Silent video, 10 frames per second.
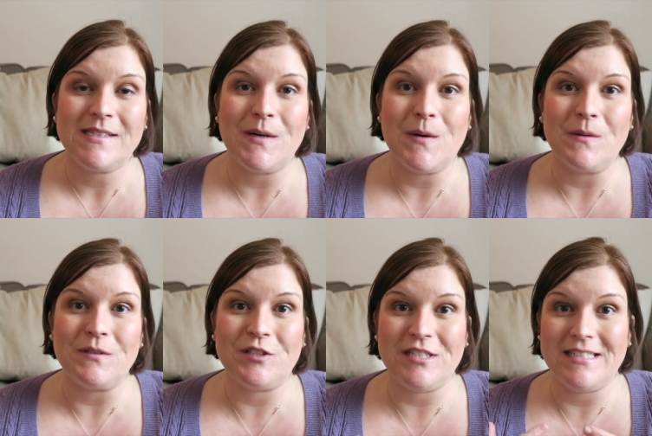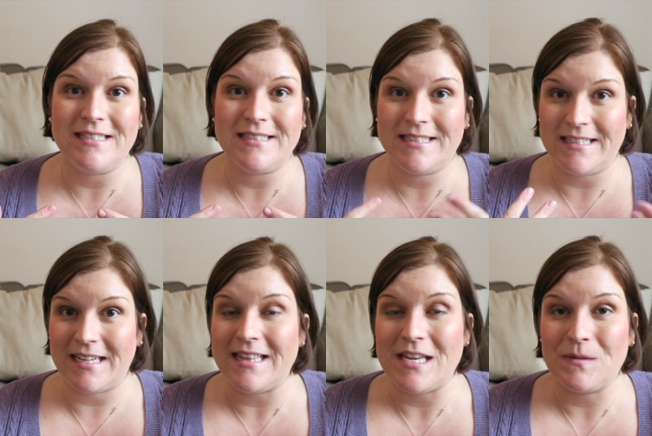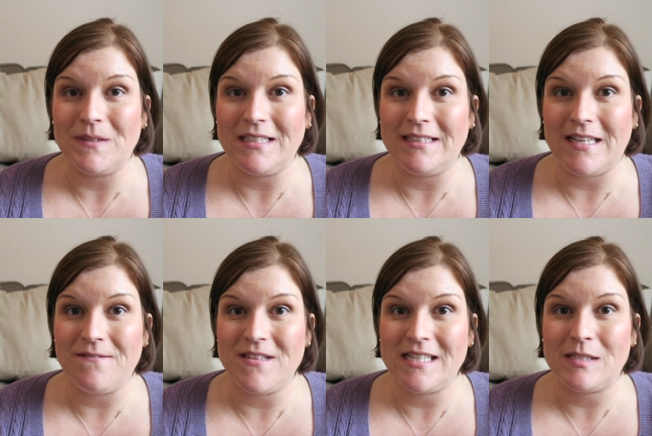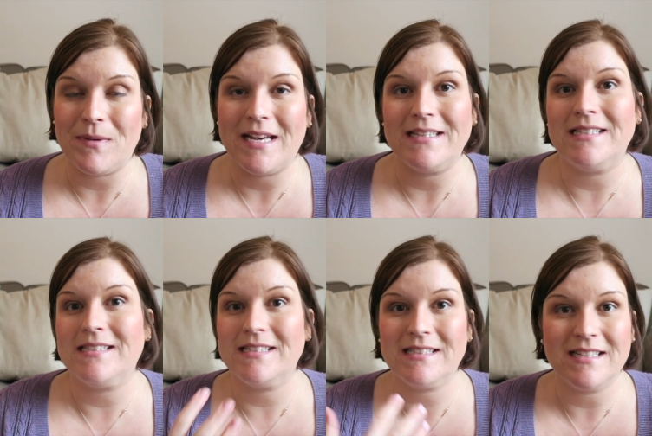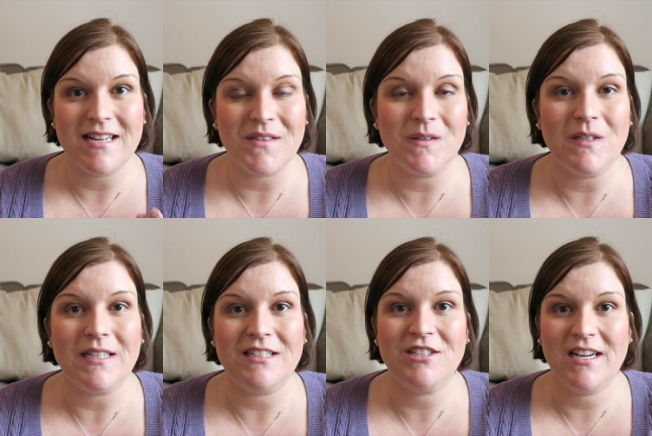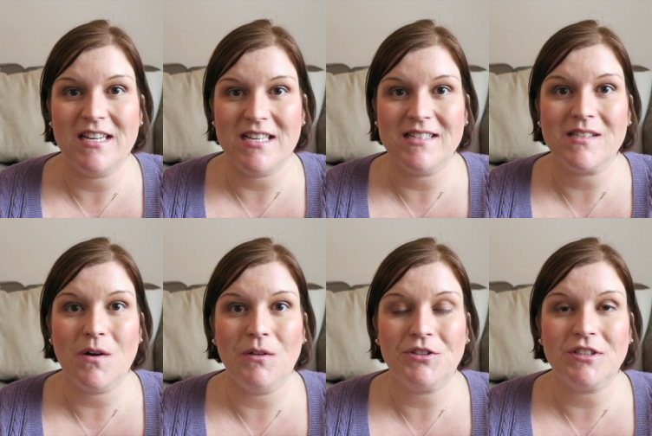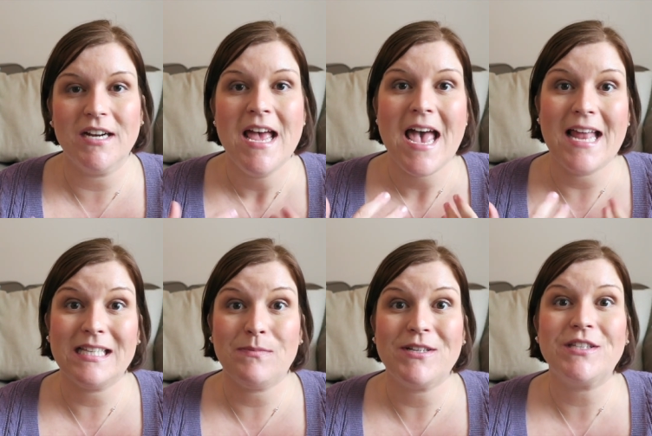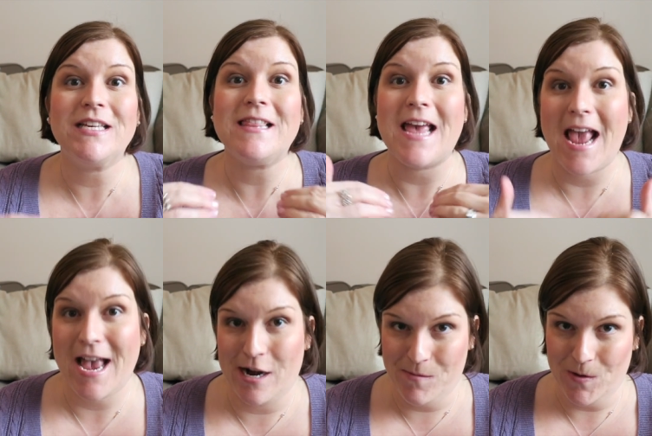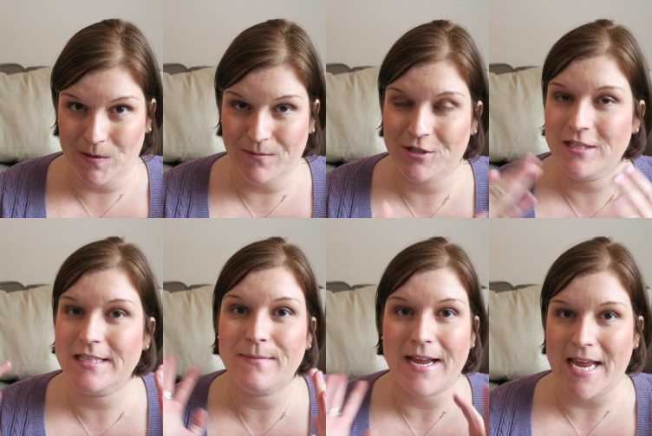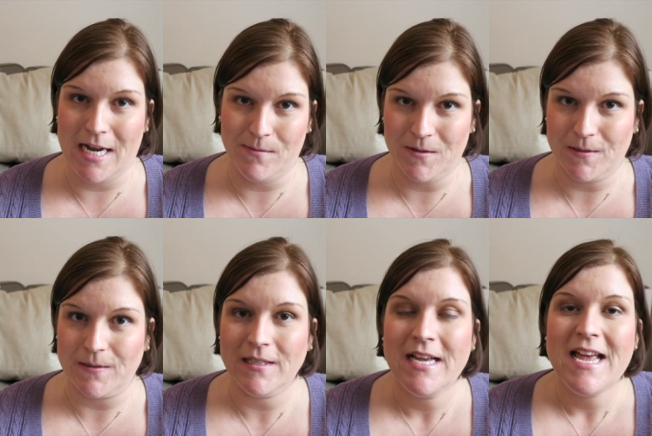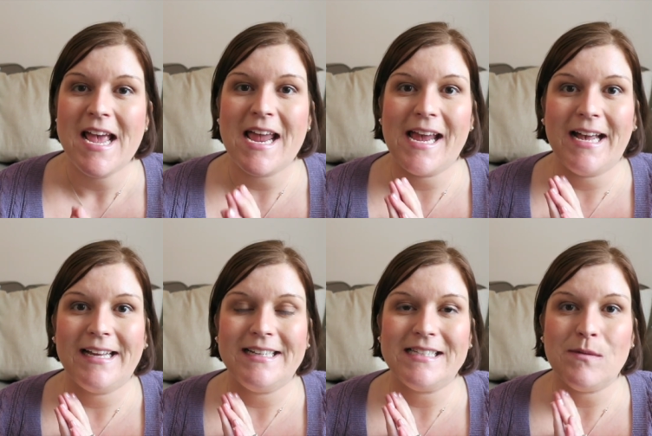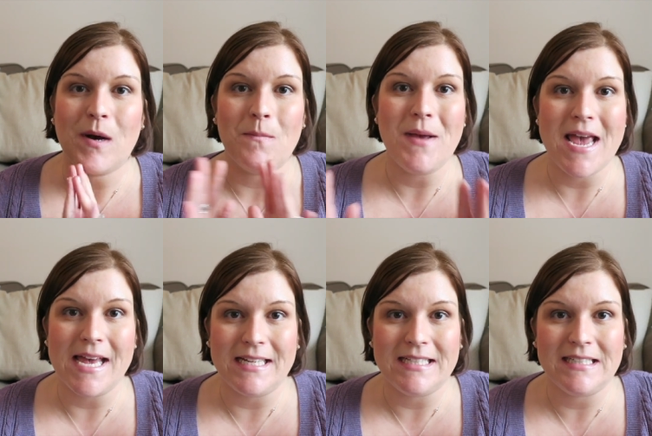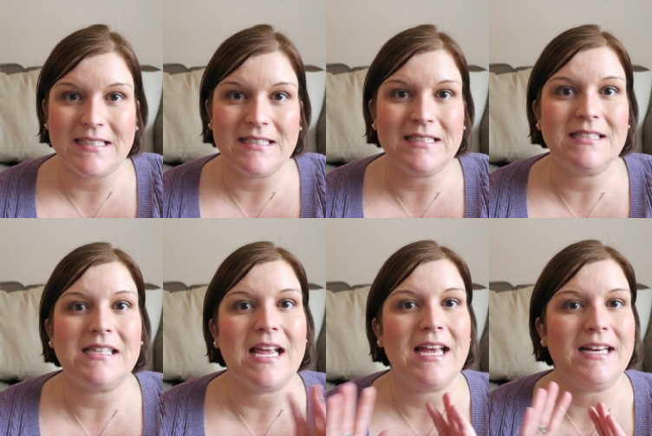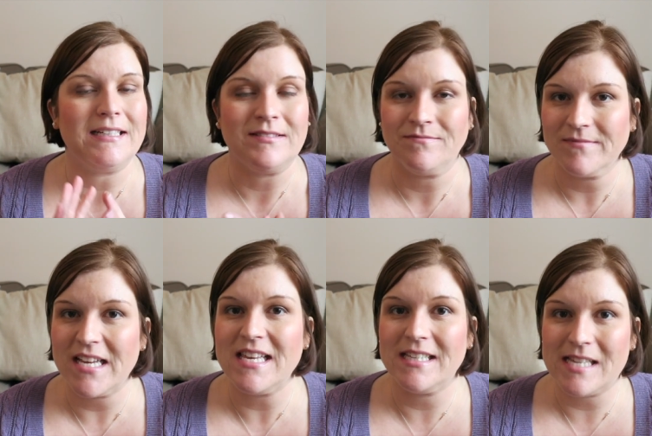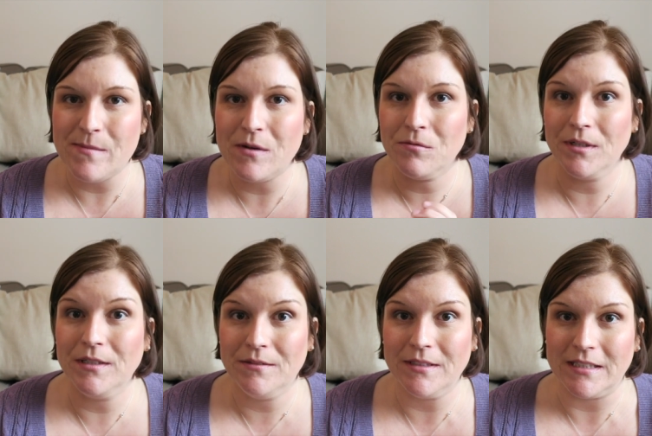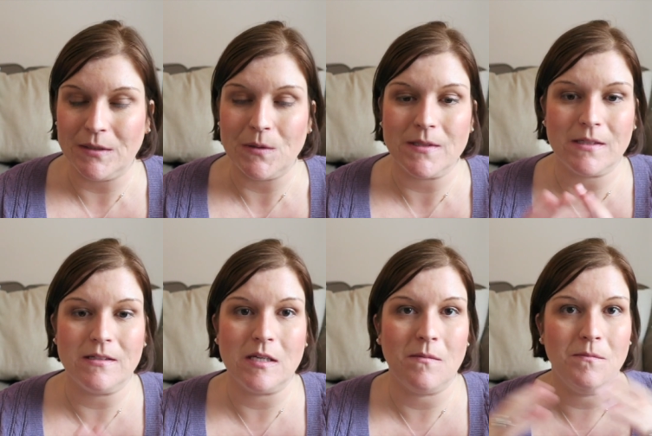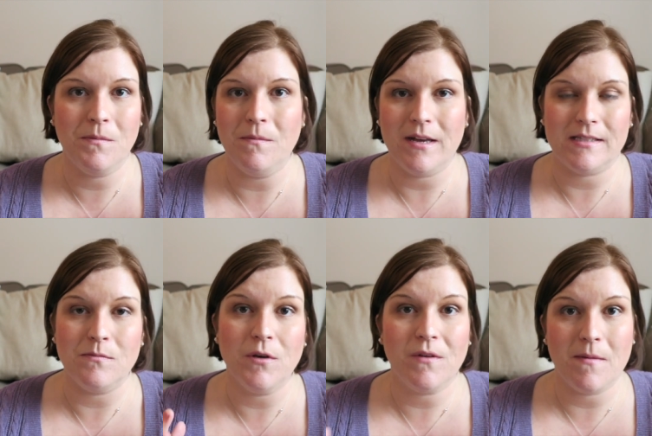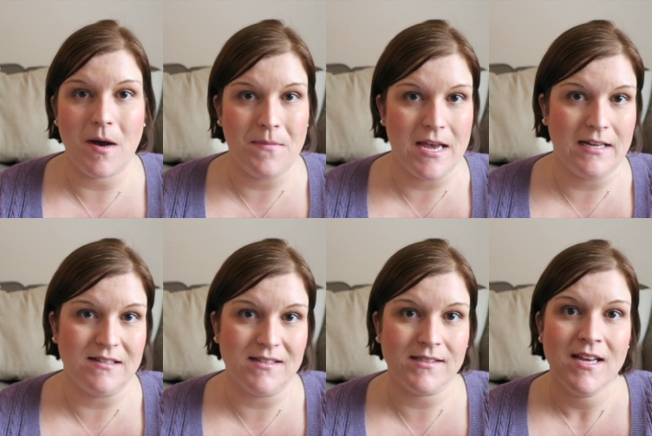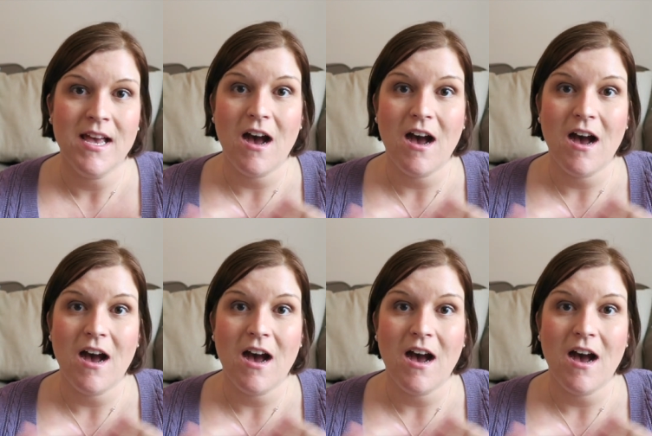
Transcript: So she is gonna, I think, really love this because it's just another look at Chinese culture and especially the animals, which she's my animal girl. And it's about pandas, and I think it's gonna be really, really cool. So it's a It's a movie about pandas.